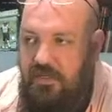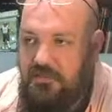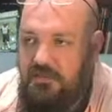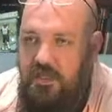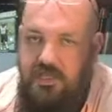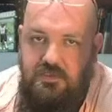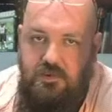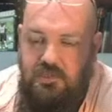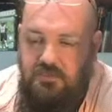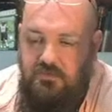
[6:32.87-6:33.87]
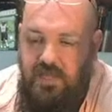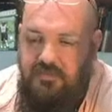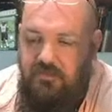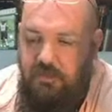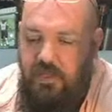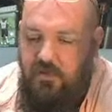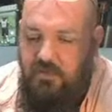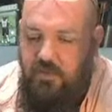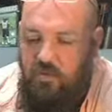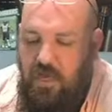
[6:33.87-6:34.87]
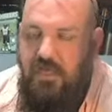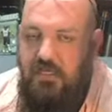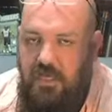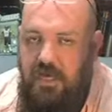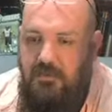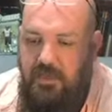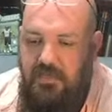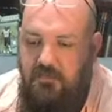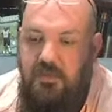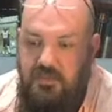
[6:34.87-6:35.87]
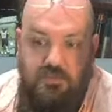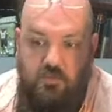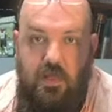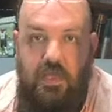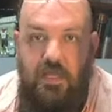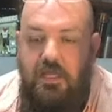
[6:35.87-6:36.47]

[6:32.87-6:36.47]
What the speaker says: the next question would have to be, then why did God make me this way?